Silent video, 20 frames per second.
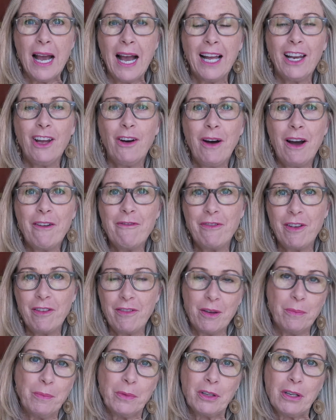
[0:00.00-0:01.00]
Hello, I'm
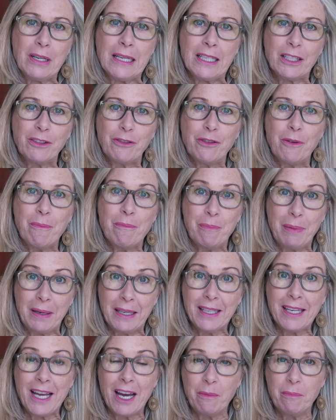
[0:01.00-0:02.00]
Vivian McGrath from
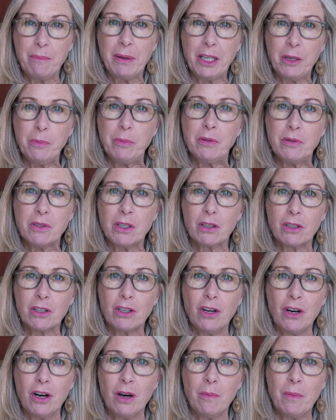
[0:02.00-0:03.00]
being unbeatable dot
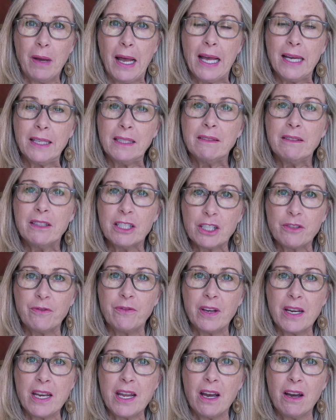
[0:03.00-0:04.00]
com, and in this
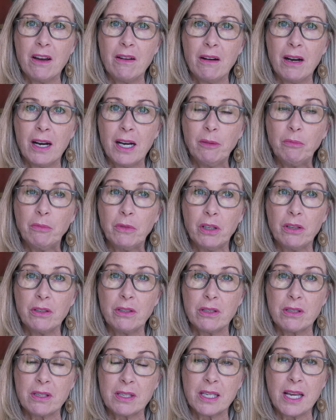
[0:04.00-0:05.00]
video I'm going
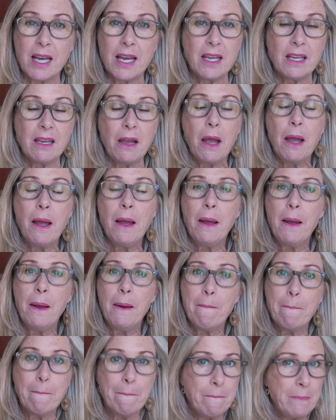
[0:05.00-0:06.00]
to say
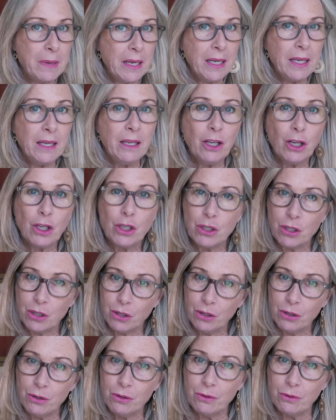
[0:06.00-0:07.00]
me
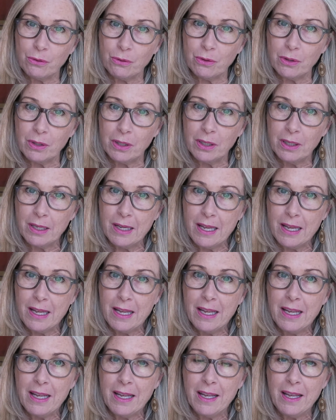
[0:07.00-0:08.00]
too.
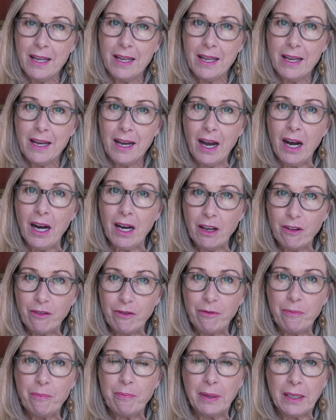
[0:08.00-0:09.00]

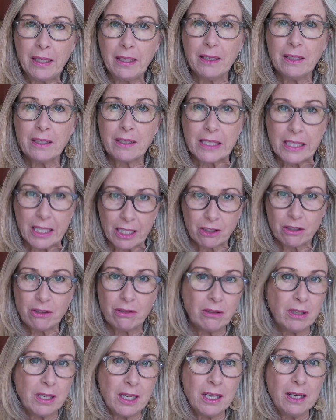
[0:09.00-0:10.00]
I've been
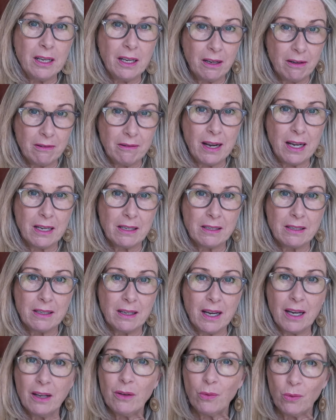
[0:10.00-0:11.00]
sexually harassed
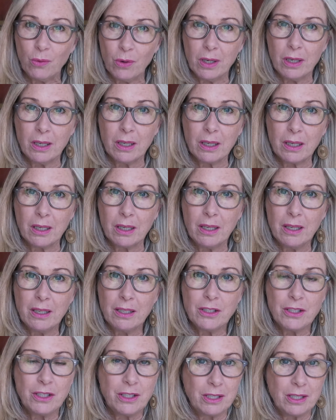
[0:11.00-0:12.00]
at work,
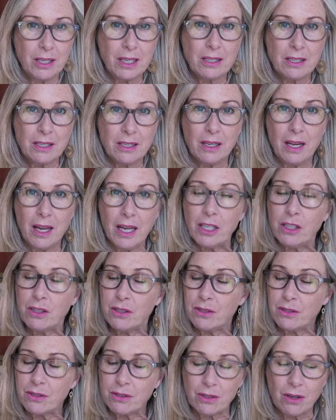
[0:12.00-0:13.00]
just like
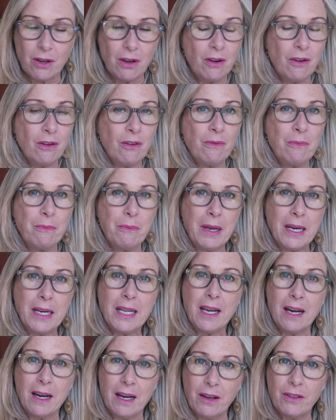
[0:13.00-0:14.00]
so
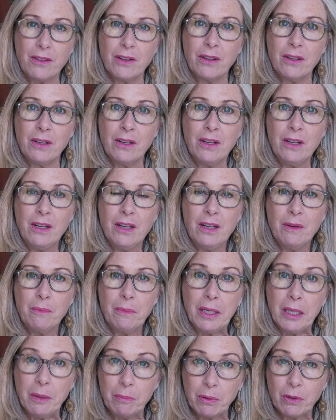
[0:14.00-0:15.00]
many other
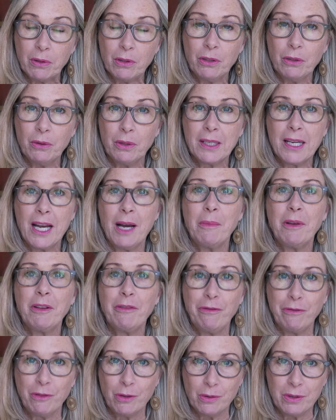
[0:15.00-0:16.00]
people who are coming
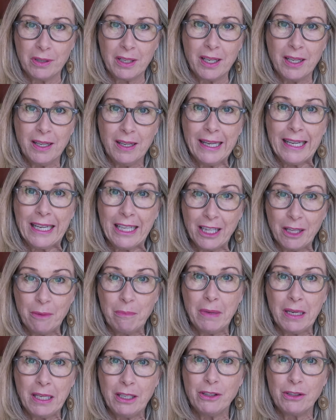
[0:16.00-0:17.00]
forward in the
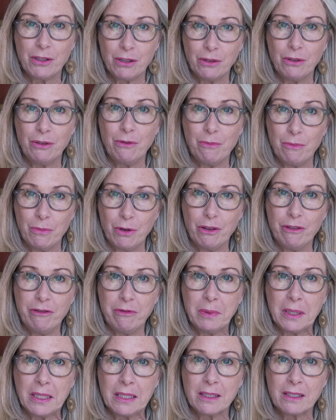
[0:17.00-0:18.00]
Me Too
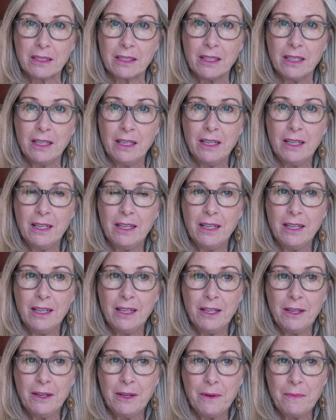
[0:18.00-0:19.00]
movement.
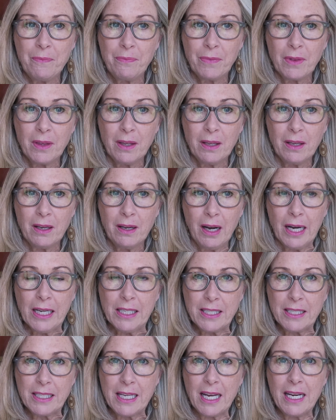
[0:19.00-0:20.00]
I
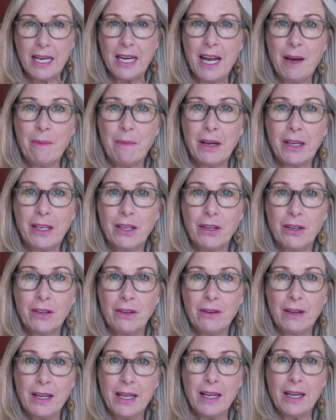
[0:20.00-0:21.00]
started out my
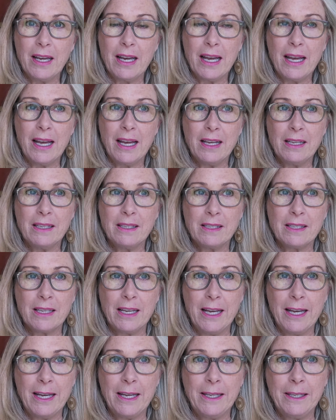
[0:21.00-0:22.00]
career as
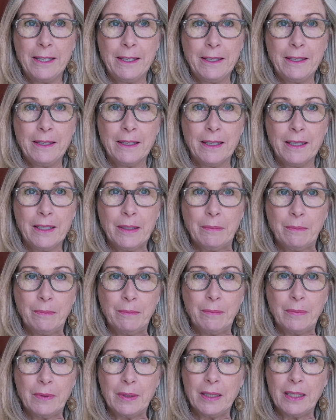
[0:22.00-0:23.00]
a,
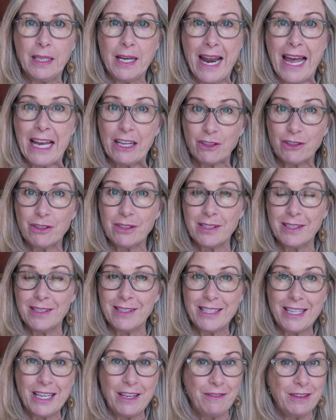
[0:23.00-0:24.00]
um, an actress in
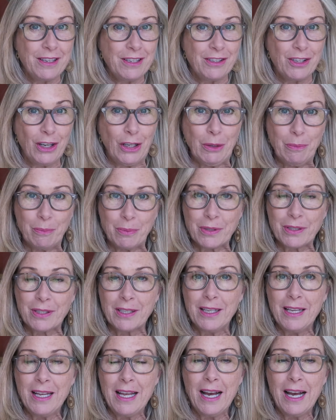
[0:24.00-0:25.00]
T V soaps,
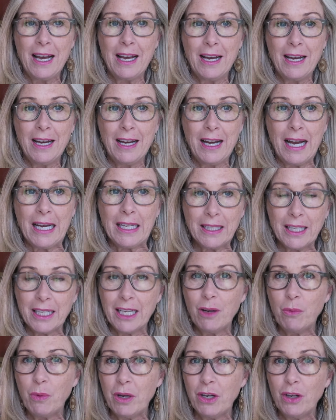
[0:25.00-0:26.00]
uh, and then
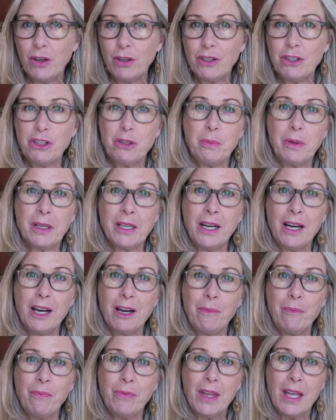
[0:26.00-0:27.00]
I went on to
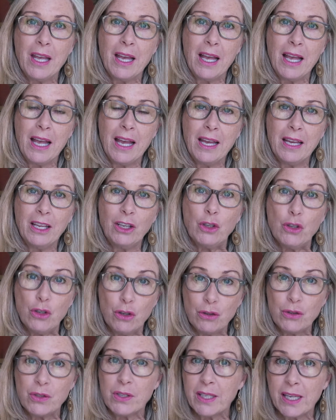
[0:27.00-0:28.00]
become a
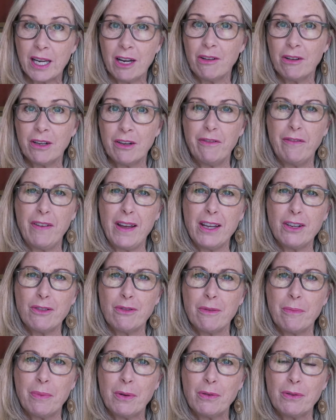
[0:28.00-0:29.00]
news and current affairs
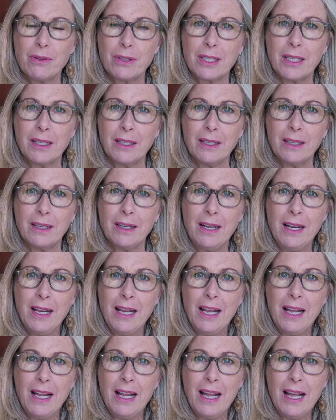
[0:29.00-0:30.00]
reporter.
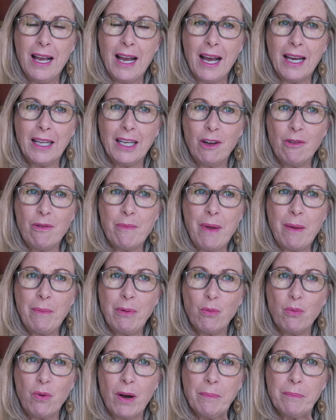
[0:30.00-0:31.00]
And I remember
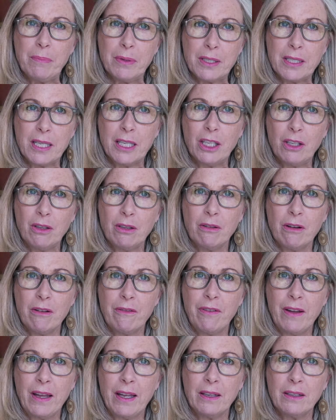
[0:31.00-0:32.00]
one particular
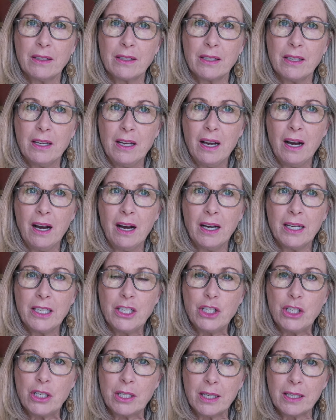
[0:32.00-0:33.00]
event. I
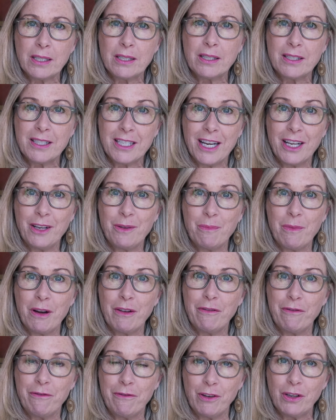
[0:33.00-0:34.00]
just started my
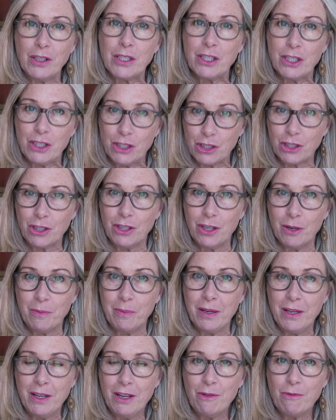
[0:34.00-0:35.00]
first job
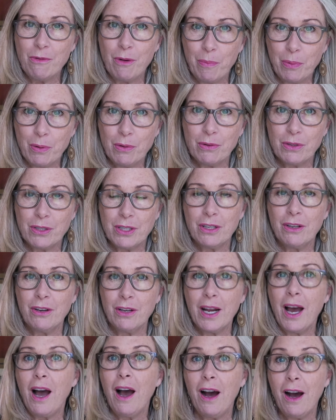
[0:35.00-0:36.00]
reporting
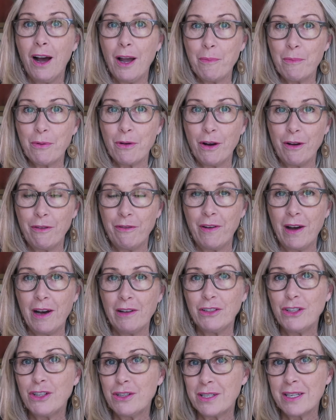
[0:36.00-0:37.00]
on a high-profile
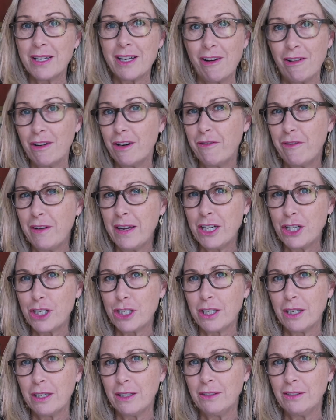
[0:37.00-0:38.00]
news and current affairs
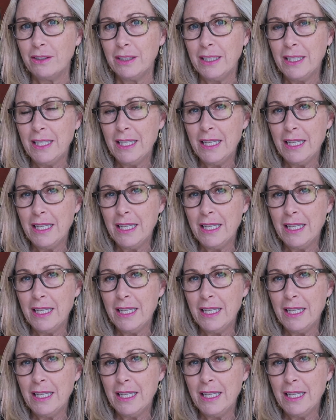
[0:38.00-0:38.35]
show.